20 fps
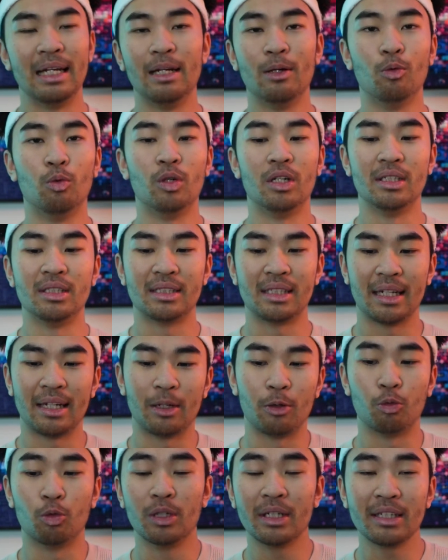It was
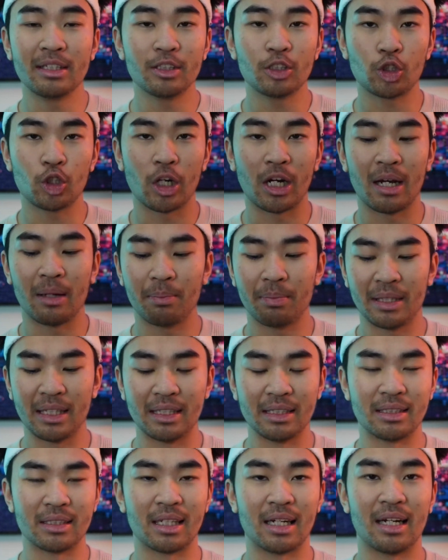a wooden trap
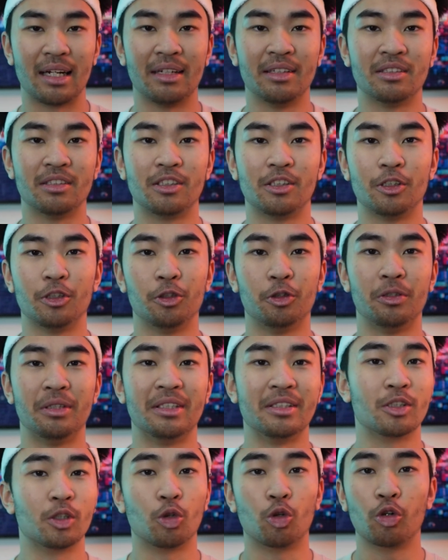designed to
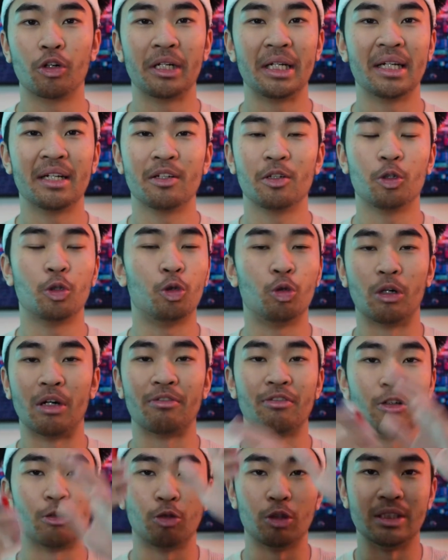disorient
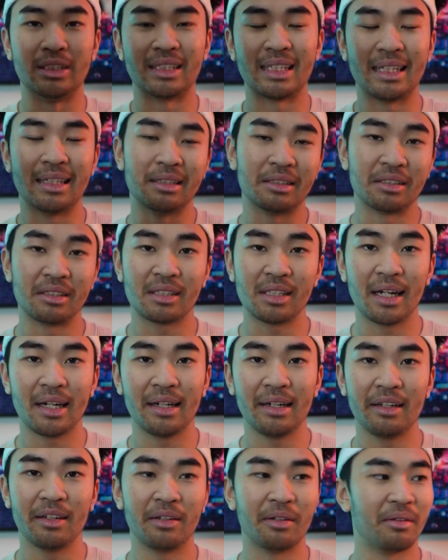whoever was
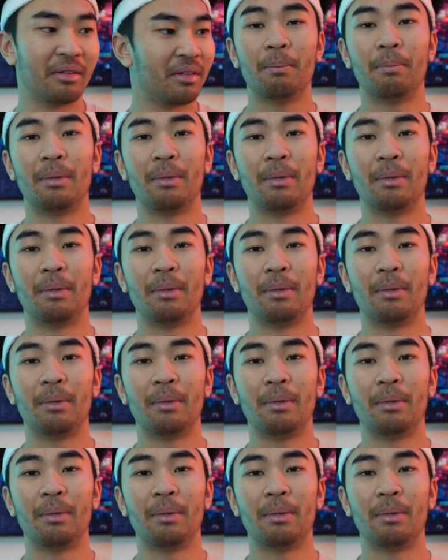inside it